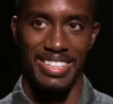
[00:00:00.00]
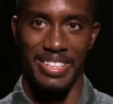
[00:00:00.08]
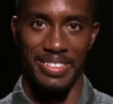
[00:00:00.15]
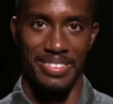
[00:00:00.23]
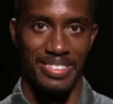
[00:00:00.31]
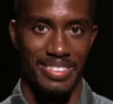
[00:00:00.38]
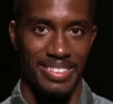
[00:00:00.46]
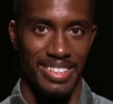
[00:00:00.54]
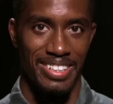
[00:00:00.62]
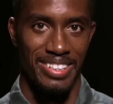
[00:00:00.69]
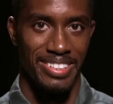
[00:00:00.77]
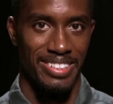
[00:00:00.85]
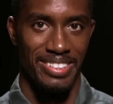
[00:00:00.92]
I can't
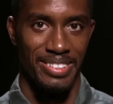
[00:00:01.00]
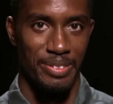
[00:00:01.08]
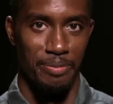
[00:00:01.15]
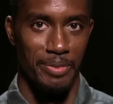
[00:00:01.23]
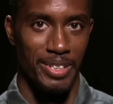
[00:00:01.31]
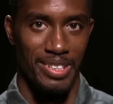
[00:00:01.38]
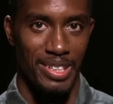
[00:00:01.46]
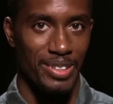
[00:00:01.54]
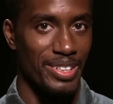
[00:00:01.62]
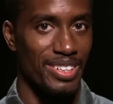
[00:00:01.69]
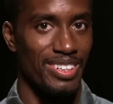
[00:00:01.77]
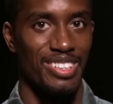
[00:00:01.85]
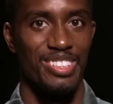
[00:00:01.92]
stand
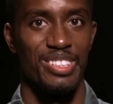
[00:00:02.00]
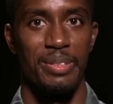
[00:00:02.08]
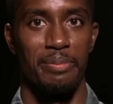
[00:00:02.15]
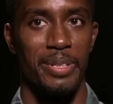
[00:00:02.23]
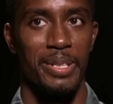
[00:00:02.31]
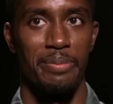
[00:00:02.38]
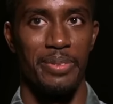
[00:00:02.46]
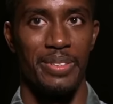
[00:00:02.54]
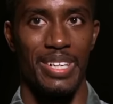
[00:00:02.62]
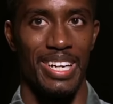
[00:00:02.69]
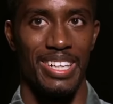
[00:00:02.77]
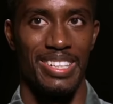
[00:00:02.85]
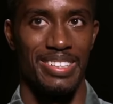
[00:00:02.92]
materialistic
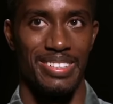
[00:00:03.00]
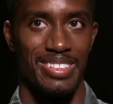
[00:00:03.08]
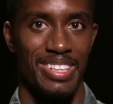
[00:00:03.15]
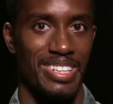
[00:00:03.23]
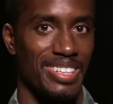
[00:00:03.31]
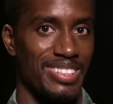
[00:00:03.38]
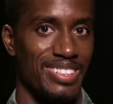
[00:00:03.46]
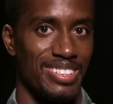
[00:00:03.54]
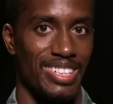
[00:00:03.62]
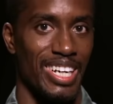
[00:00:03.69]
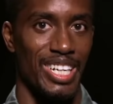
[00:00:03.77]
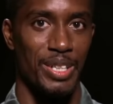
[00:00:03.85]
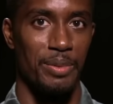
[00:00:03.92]
people. I can't stand
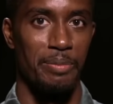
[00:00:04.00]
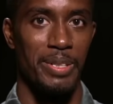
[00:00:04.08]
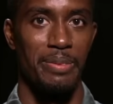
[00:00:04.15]
shallow